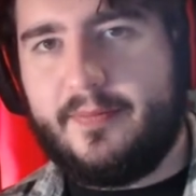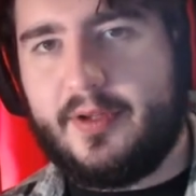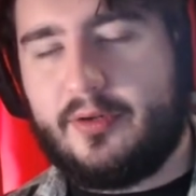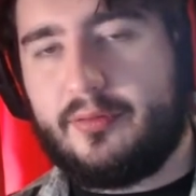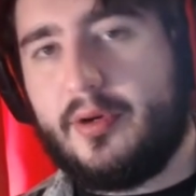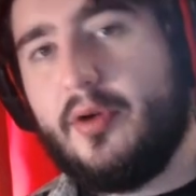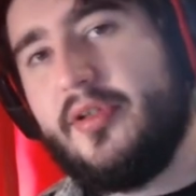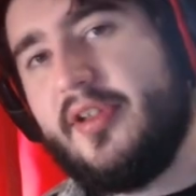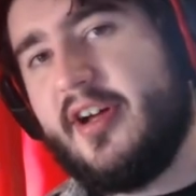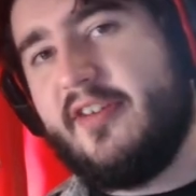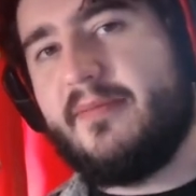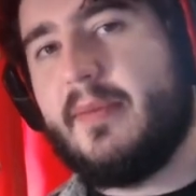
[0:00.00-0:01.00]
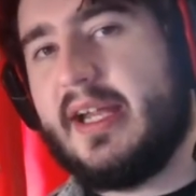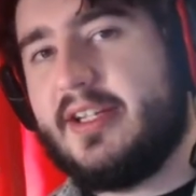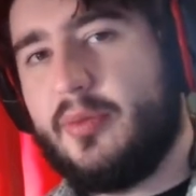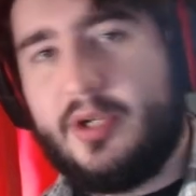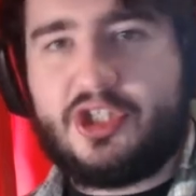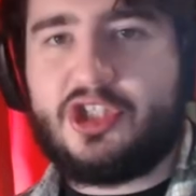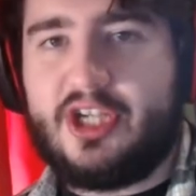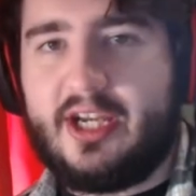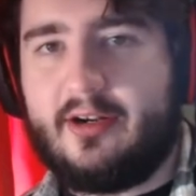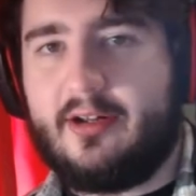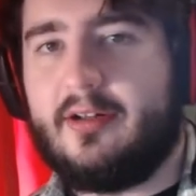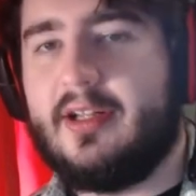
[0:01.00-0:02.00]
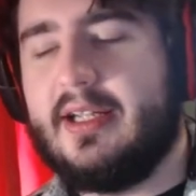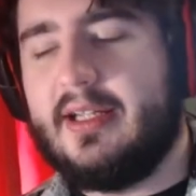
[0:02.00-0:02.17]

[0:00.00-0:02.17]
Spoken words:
the growth of my Twitch channel